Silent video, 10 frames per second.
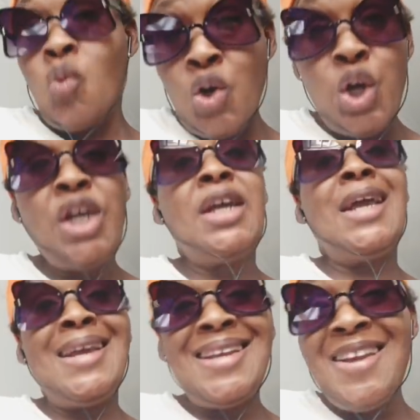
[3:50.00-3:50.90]
work
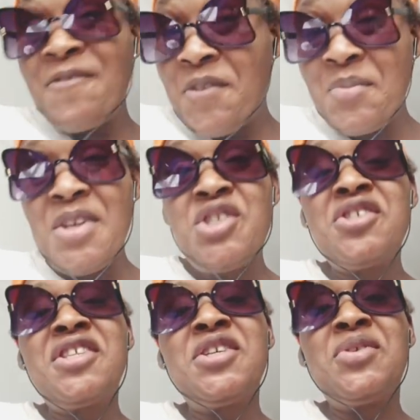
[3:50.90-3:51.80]
and
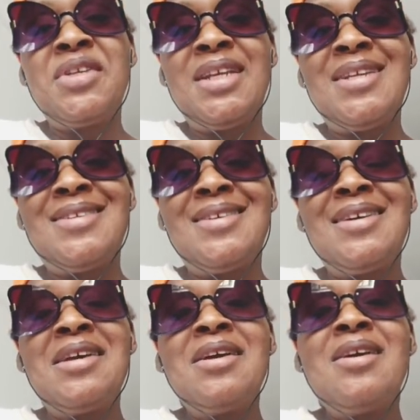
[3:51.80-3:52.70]
information that you need.
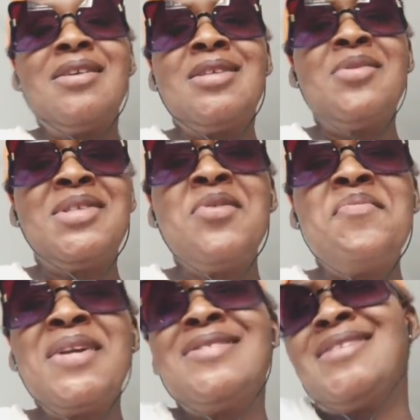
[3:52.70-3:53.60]
So it's no
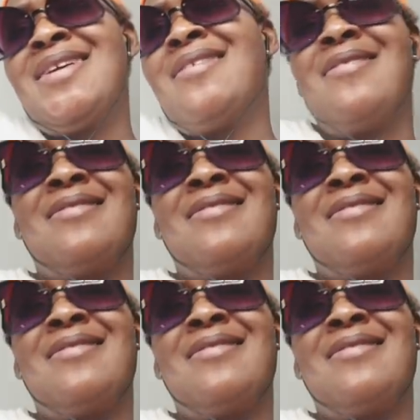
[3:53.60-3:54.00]
big deal.